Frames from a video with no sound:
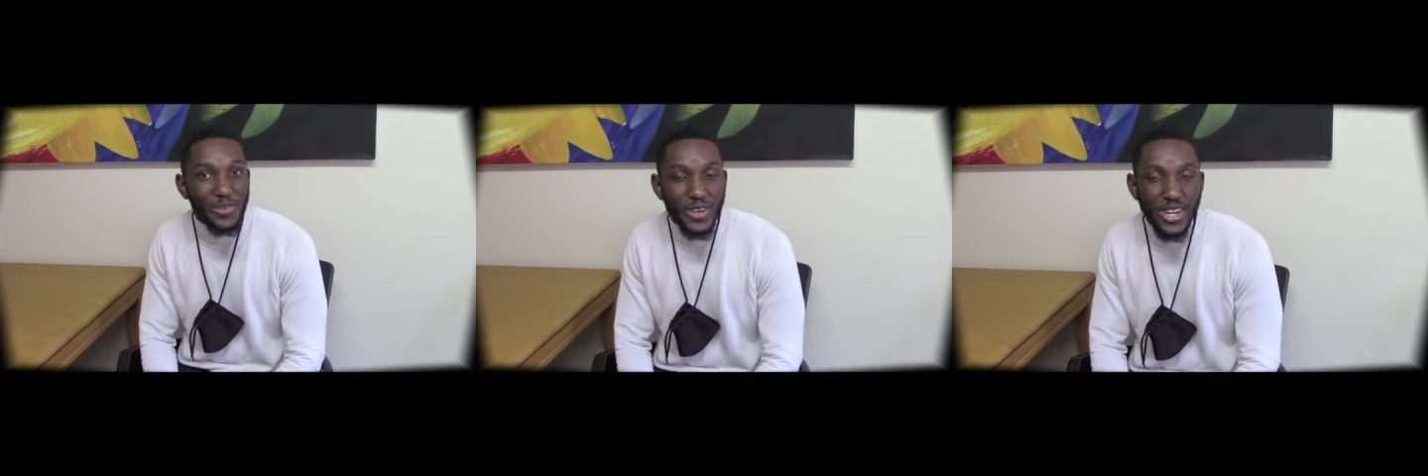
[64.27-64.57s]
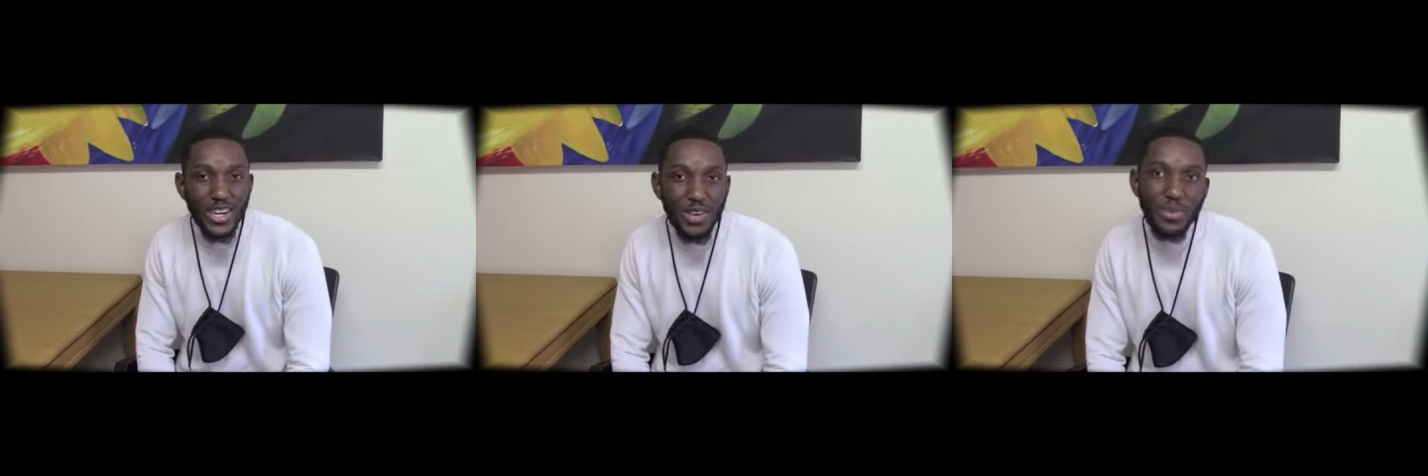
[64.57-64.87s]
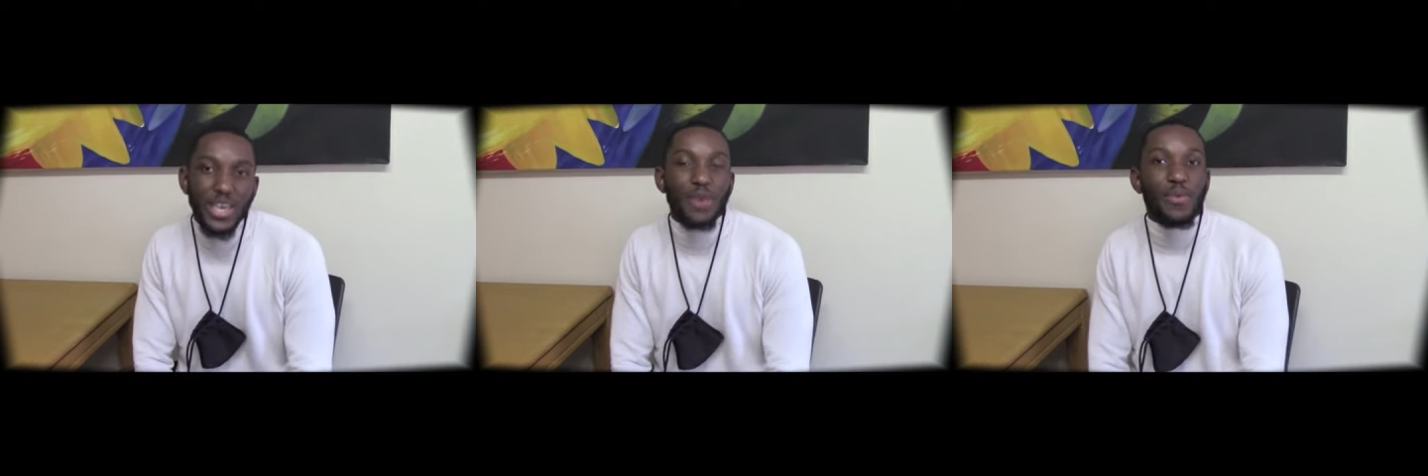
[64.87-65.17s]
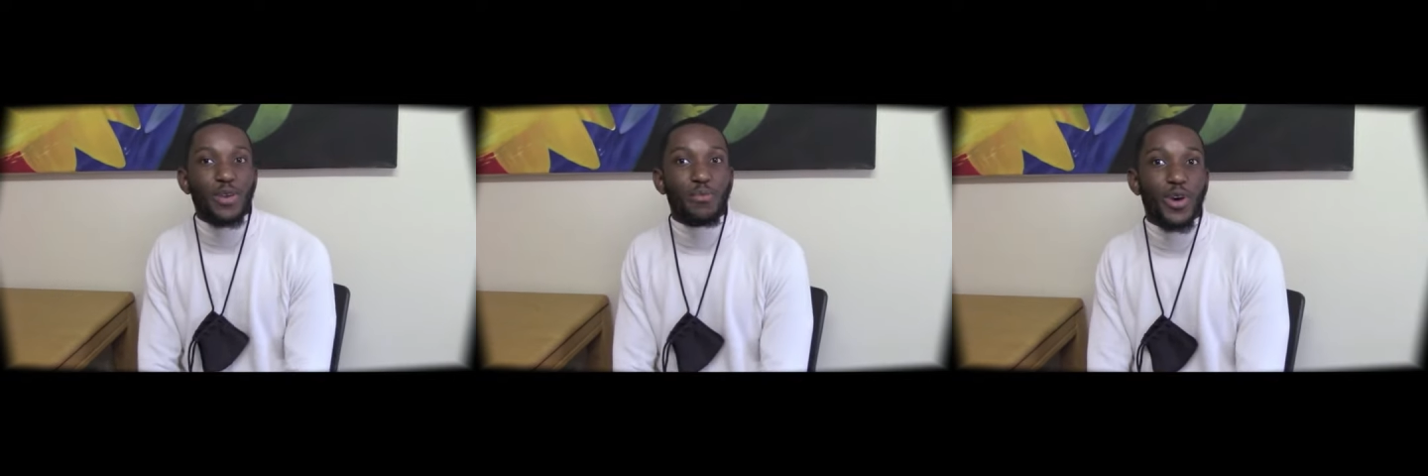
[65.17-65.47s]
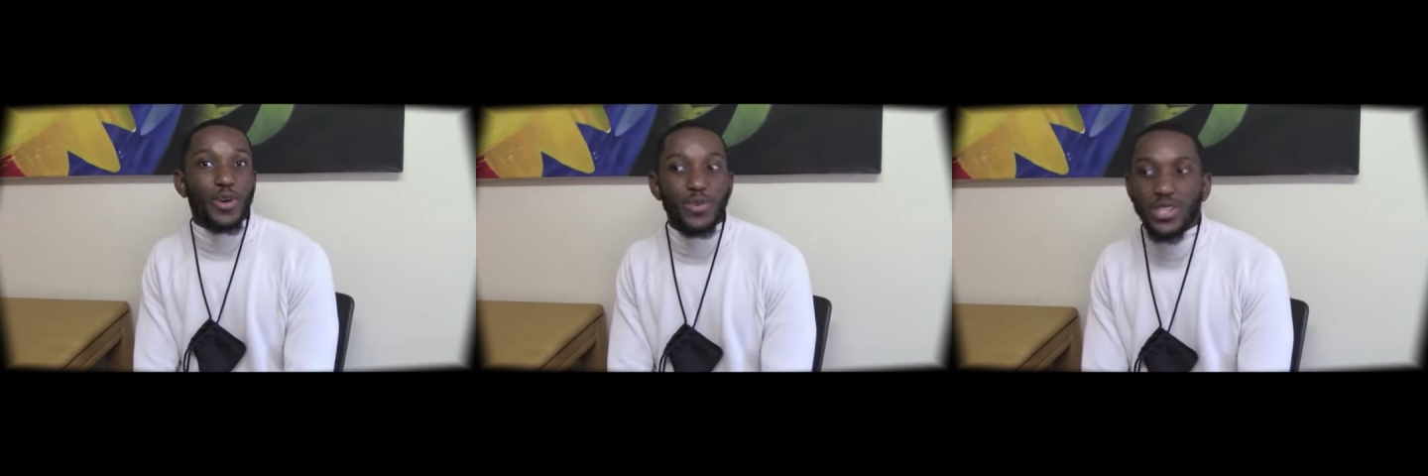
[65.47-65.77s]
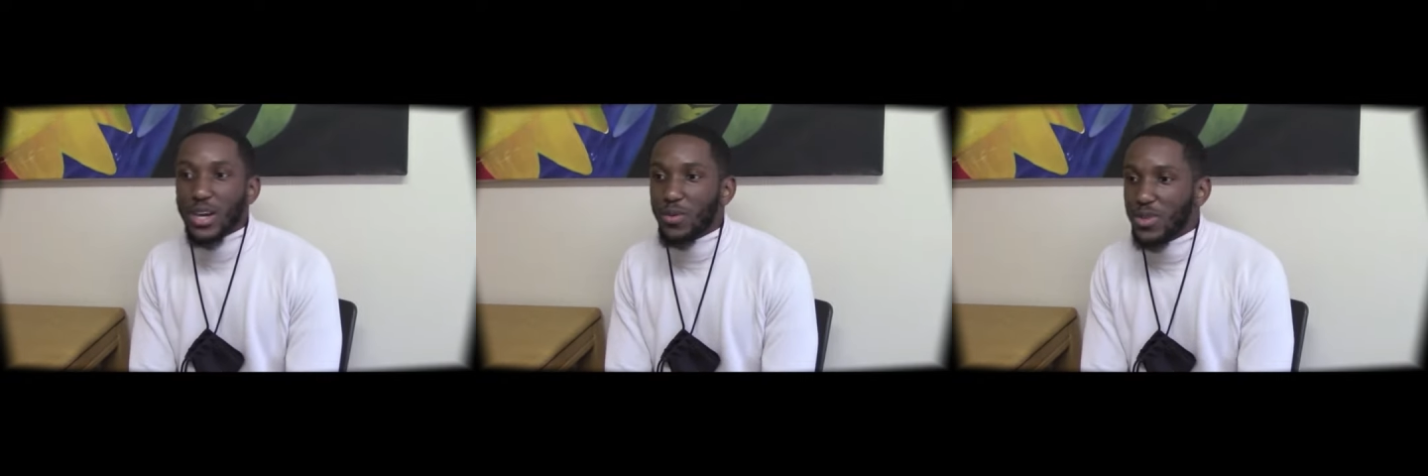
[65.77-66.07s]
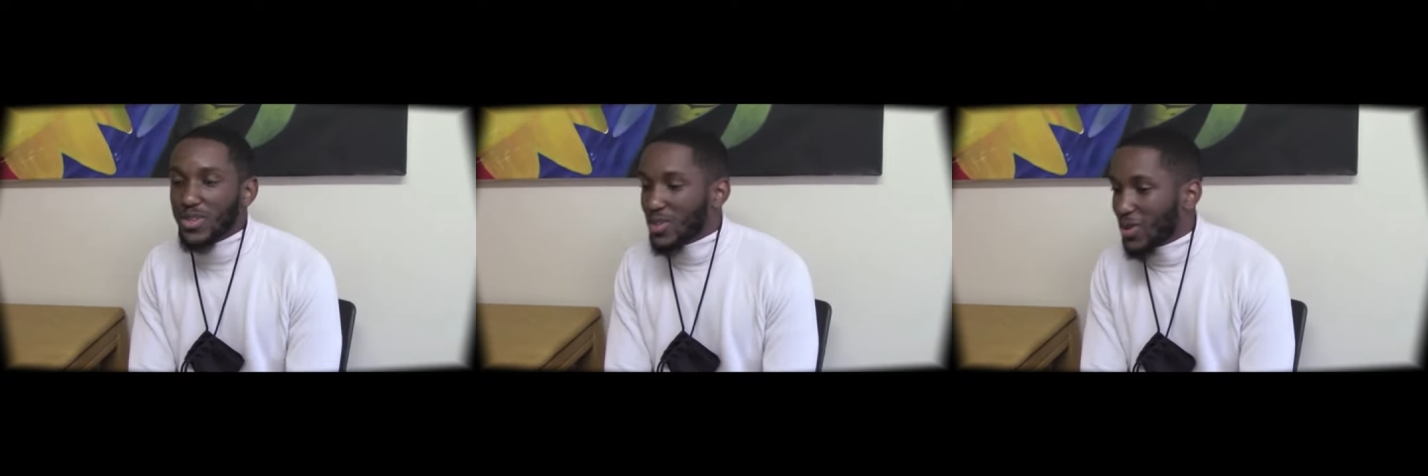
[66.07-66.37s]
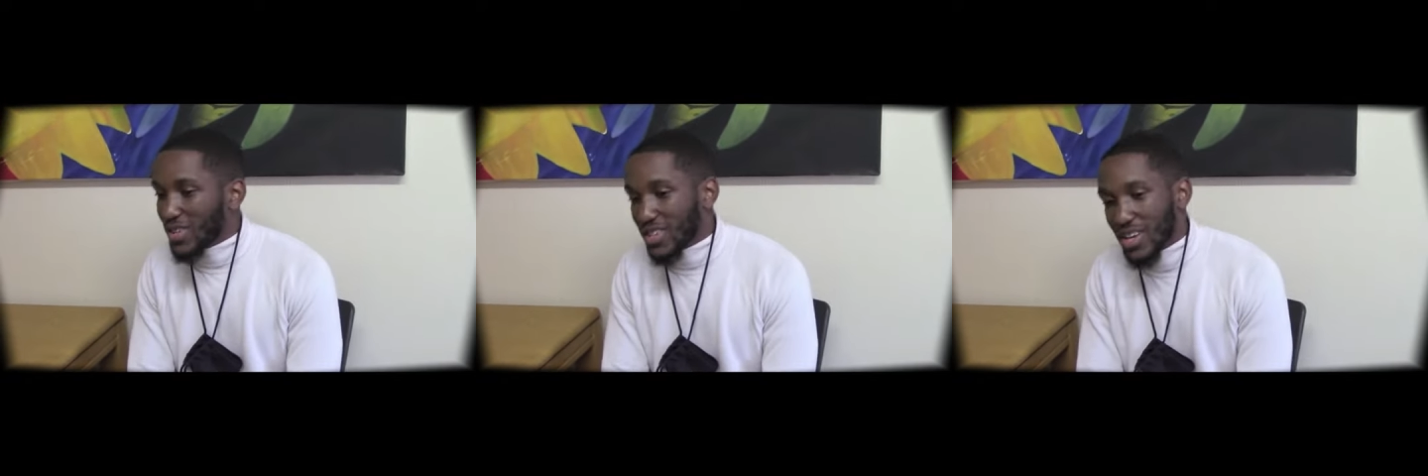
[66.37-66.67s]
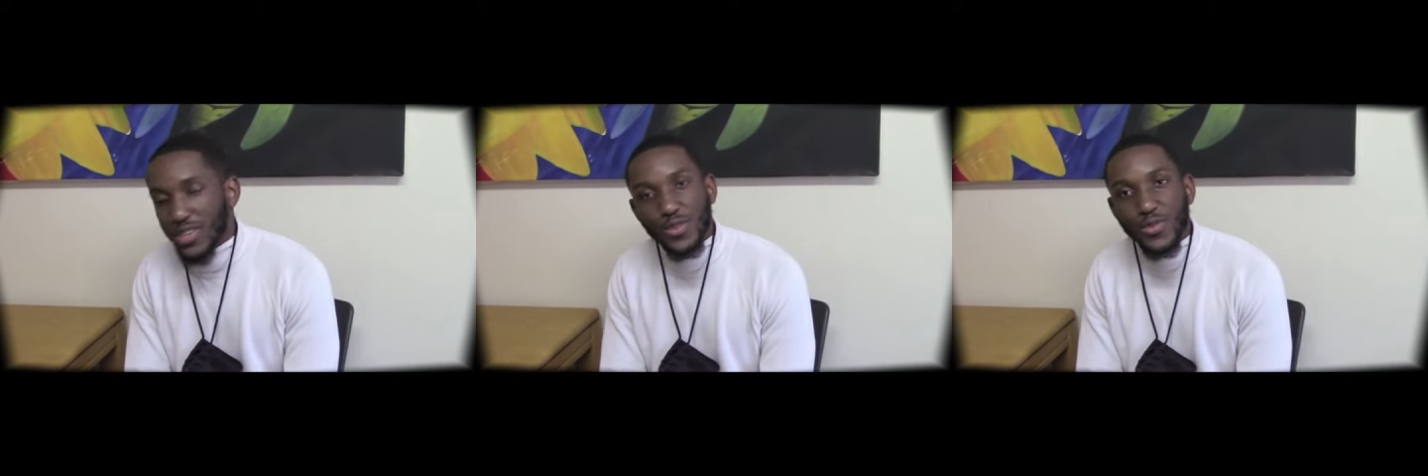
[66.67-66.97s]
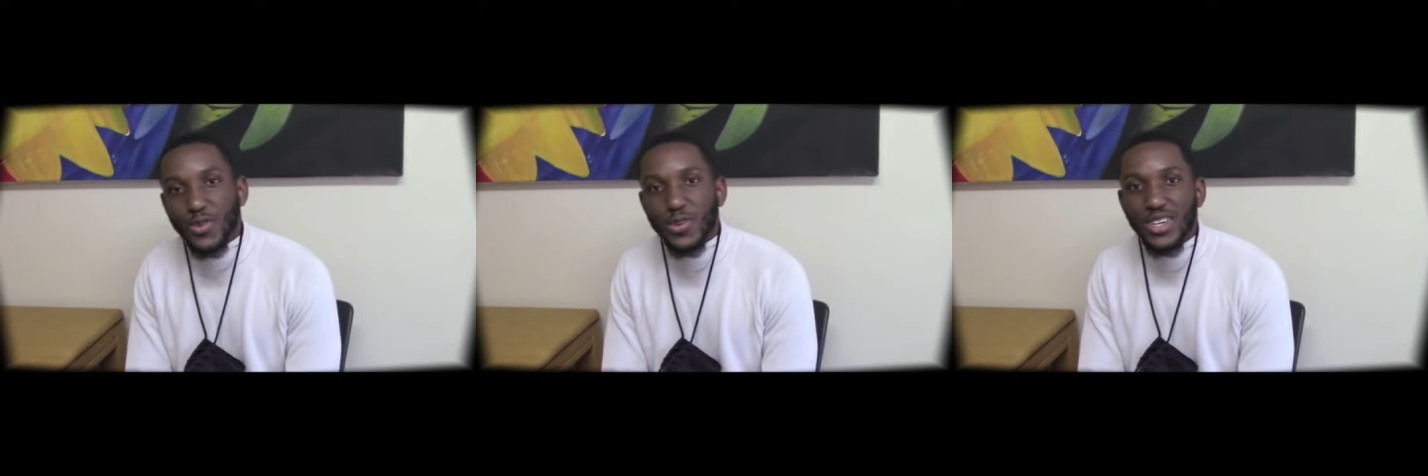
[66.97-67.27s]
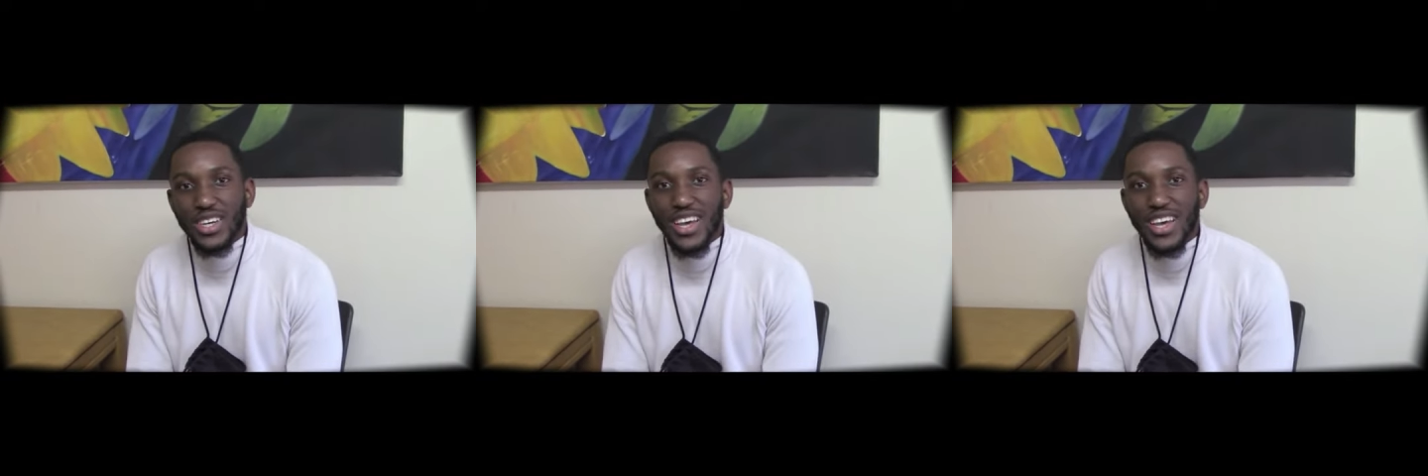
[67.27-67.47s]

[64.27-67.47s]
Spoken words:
and I became head boy, which I was so excited for.